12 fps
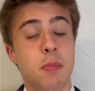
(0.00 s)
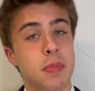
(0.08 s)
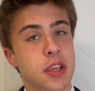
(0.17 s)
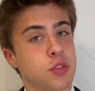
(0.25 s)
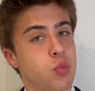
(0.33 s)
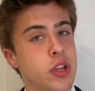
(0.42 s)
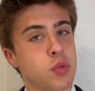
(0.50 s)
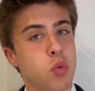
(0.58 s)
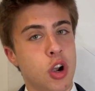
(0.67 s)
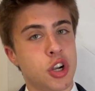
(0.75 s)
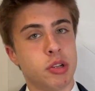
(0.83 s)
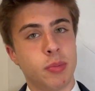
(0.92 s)
because wastewater
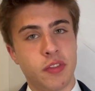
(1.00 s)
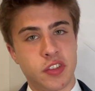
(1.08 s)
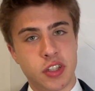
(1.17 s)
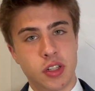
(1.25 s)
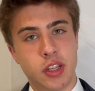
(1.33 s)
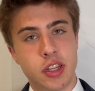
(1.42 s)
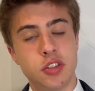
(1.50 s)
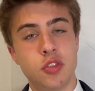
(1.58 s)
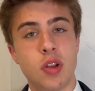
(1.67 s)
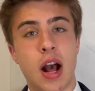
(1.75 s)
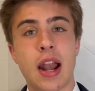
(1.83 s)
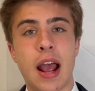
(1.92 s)
treatment facilities do
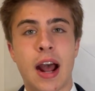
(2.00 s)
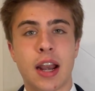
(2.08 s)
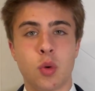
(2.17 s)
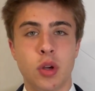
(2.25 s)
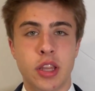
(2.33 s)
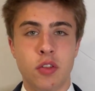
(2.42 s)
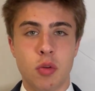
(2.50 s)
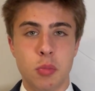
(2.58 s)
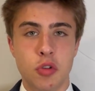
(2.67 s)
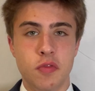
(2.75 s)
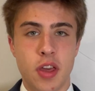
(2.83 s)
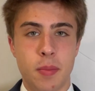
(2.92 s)
not adequately
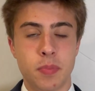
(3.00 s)
remove them.